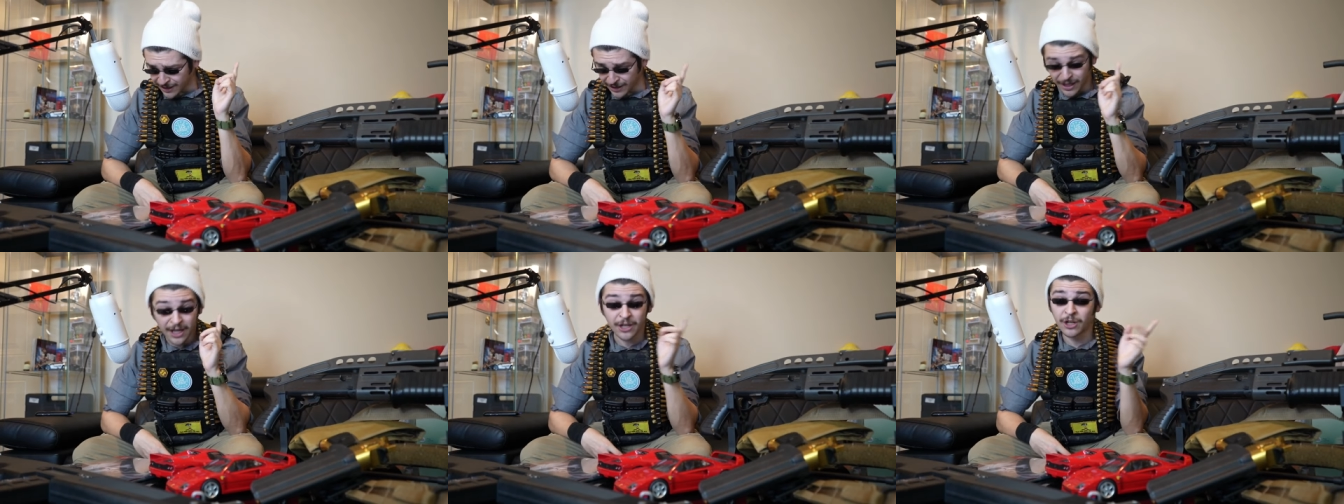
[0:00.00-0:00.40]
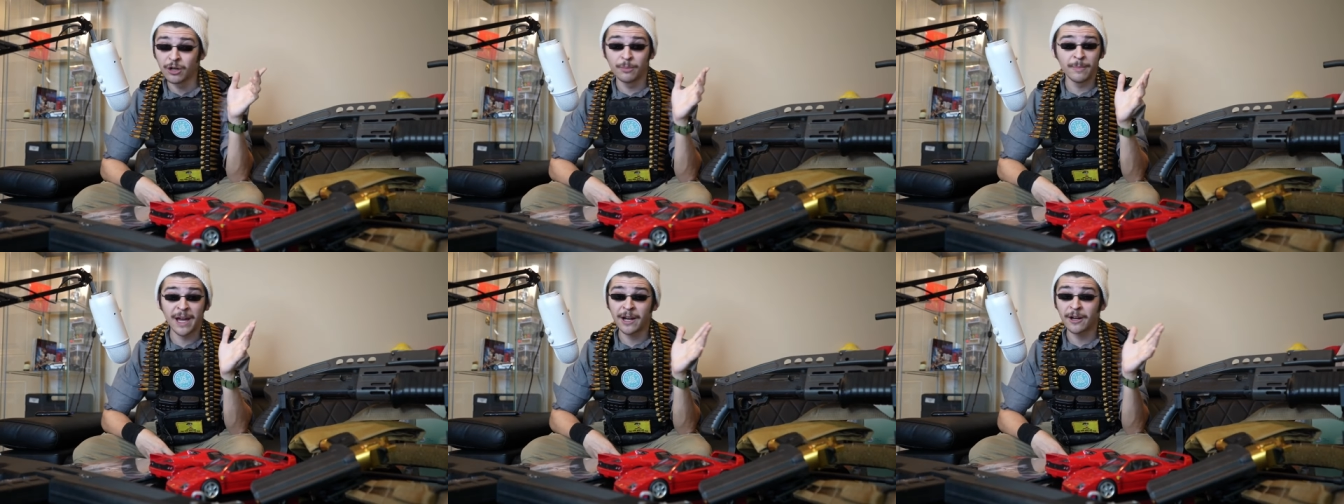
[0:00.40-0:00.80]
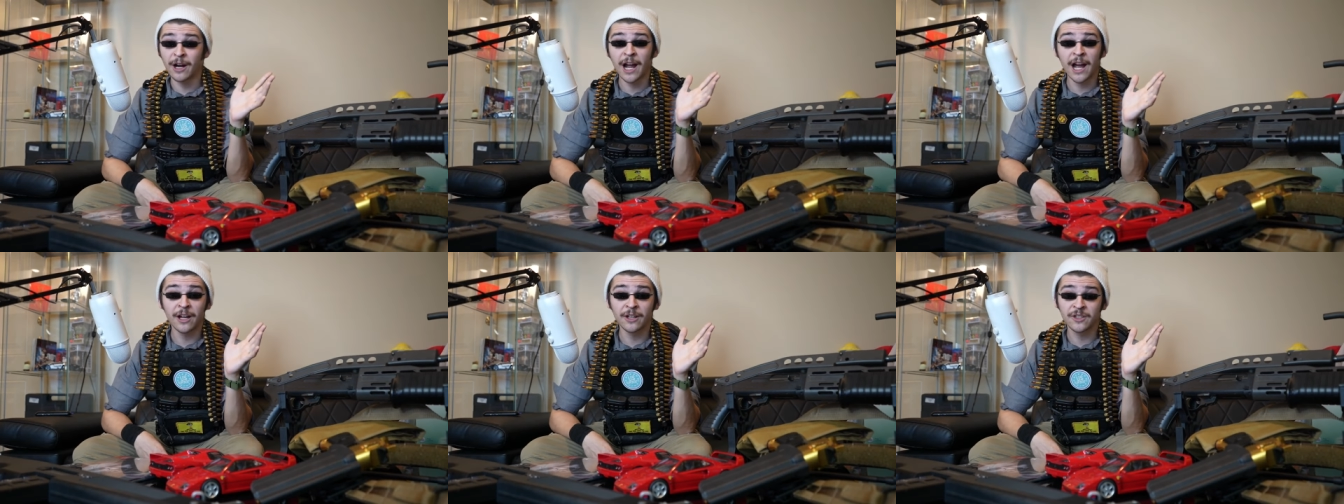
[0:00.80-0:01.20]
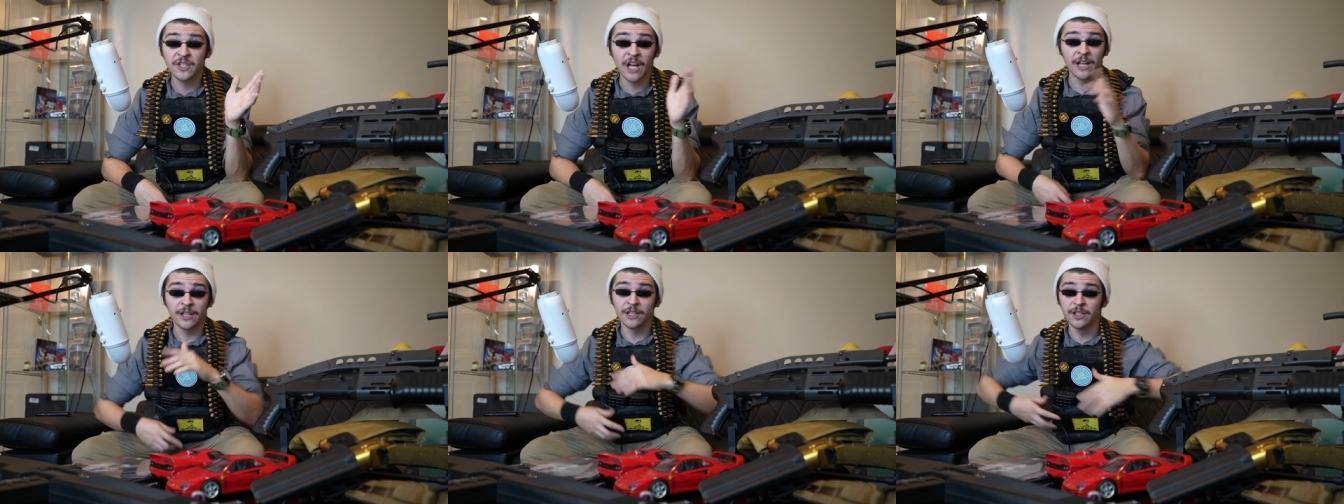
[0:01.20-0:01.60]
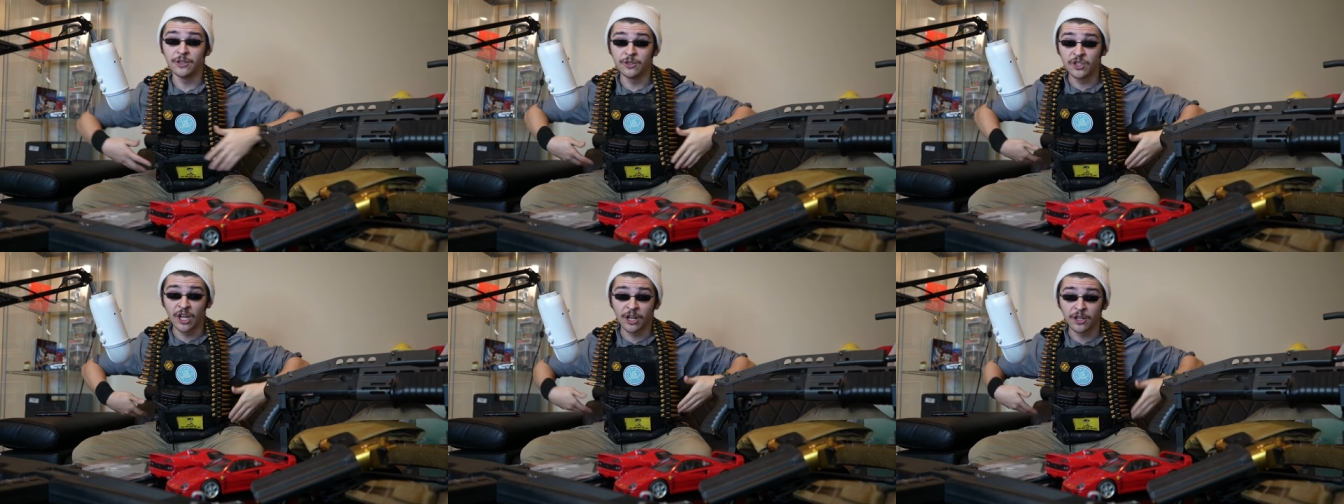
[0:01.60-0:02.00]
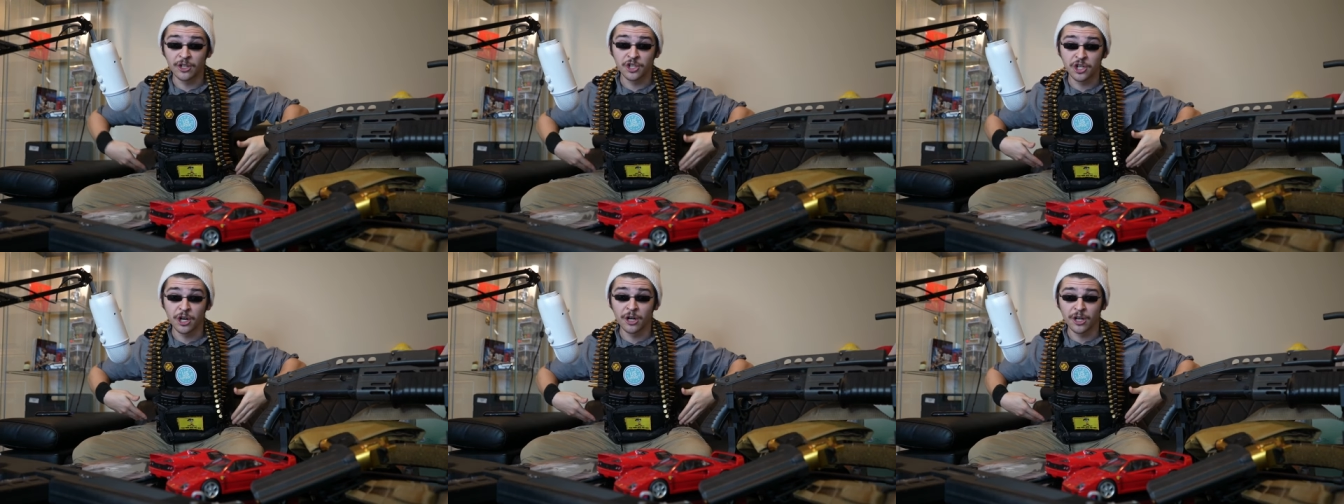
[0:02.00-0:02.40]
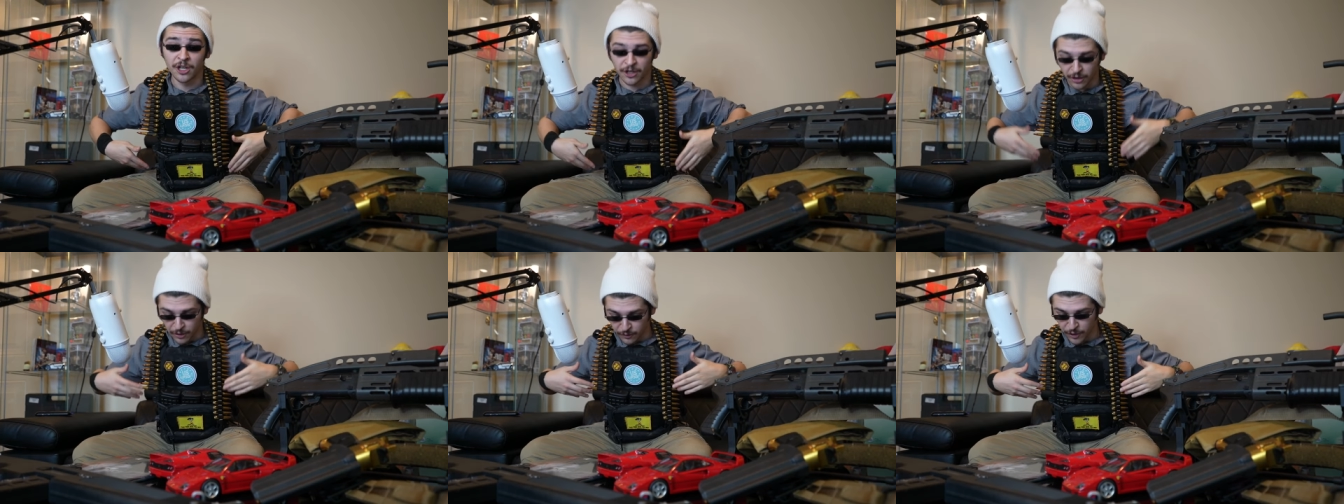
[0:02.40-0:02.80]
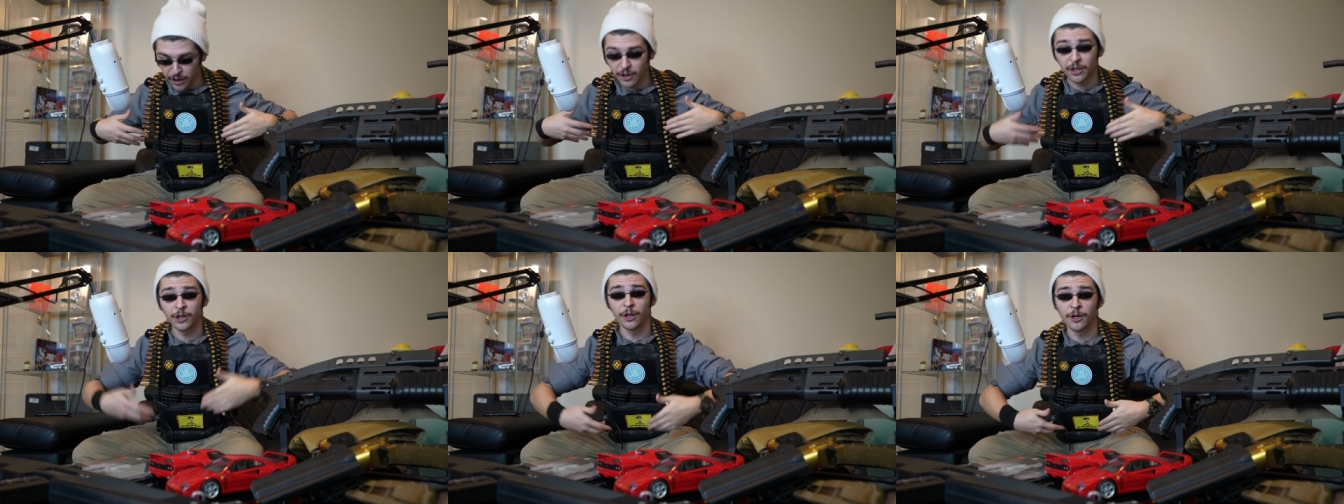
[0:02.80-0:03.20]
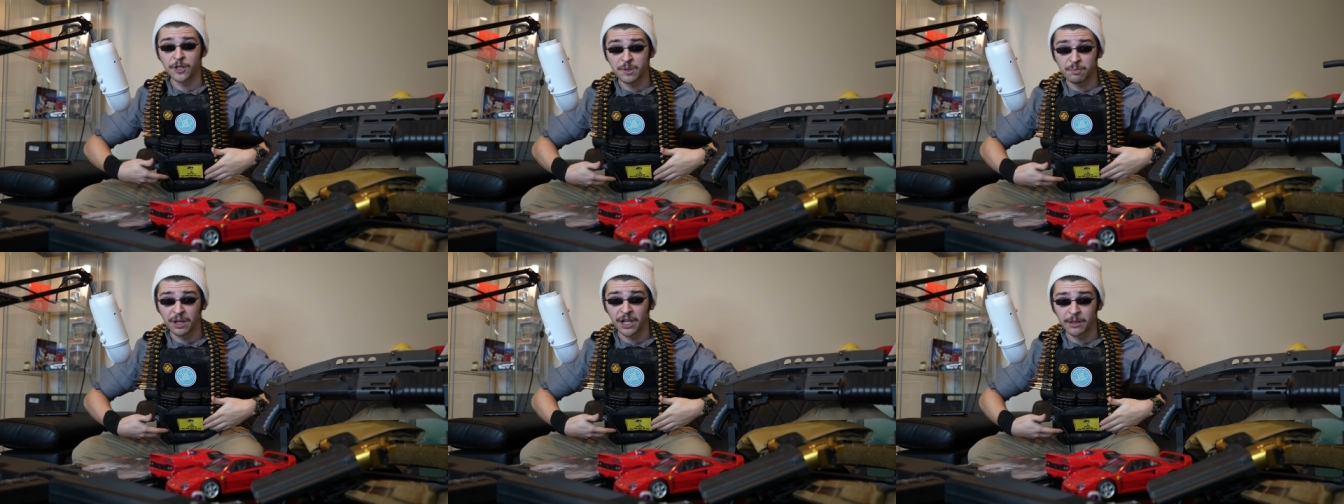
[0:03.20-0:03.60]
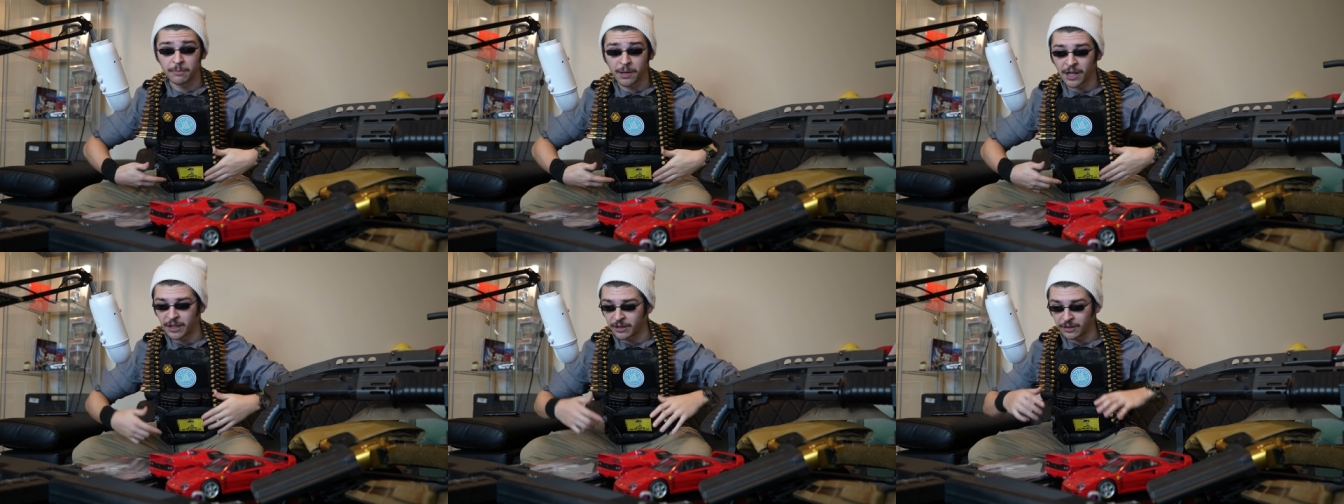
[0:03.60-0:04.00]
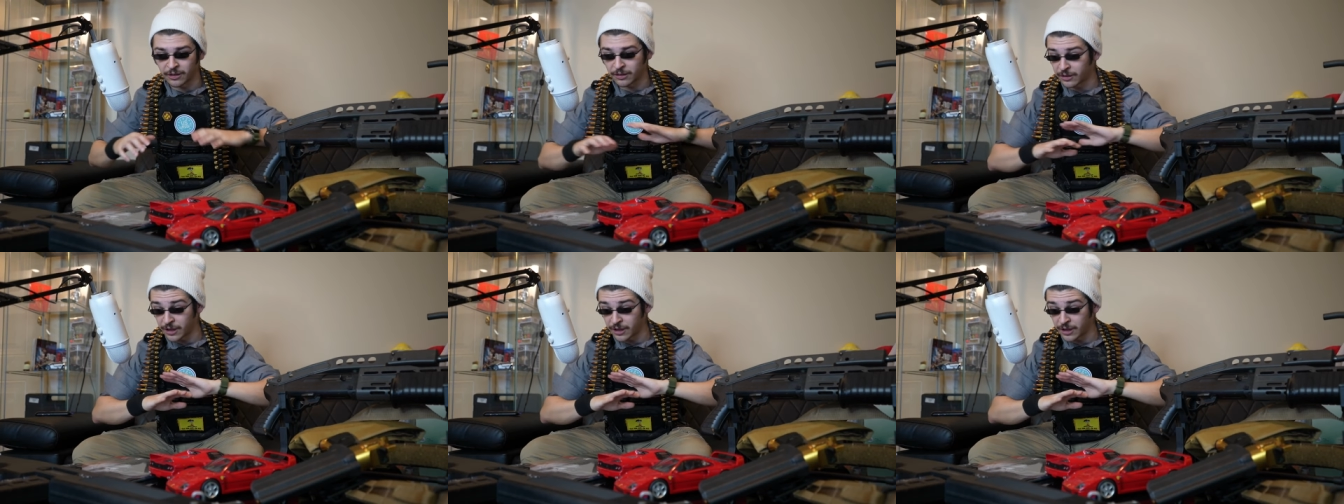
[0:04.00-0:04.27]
And no matter how tightly you tuck your shirt in over your enlarged belly button,